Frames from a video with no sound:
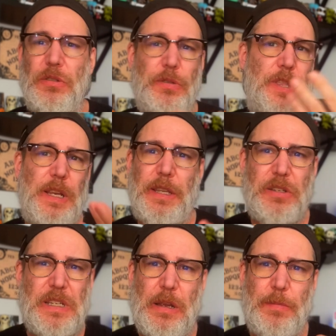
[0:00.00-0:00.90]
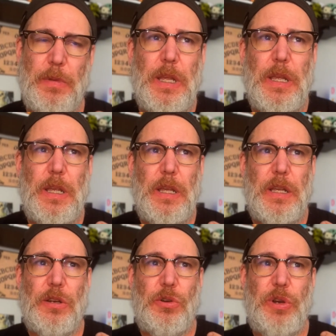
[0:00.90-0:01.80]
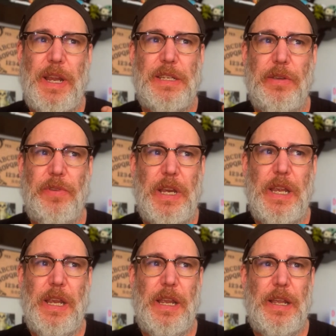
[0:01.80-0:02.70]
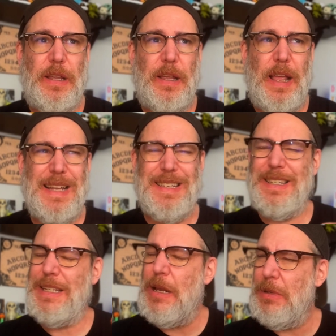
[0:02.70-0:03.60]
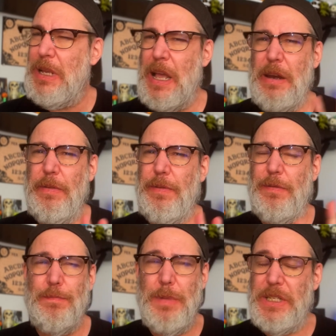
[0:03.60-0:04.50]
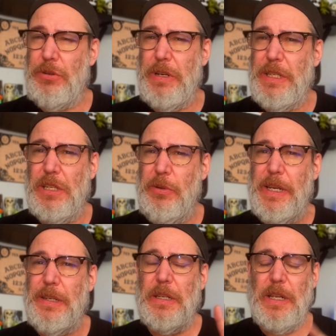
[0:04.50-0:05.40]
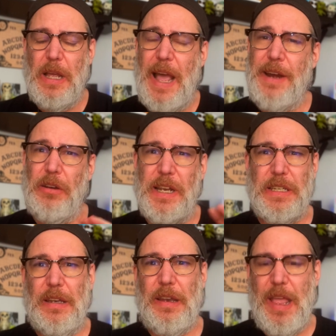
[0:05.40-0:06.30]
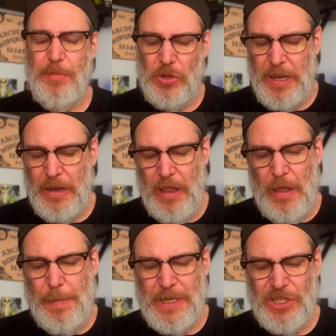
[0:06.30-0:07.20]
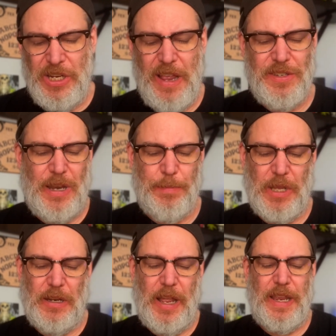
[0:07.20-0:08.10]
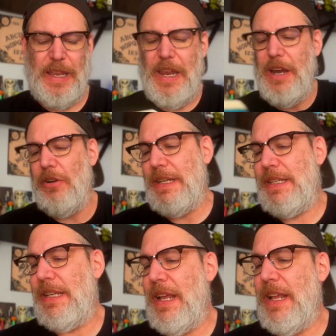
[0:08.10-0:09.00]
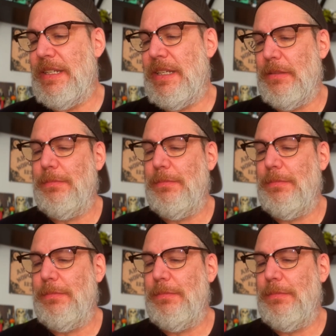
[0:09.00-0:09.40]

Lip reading: think there's some creativity, has some kind of mystery to it. I don't like to label it, but she has something like here it says,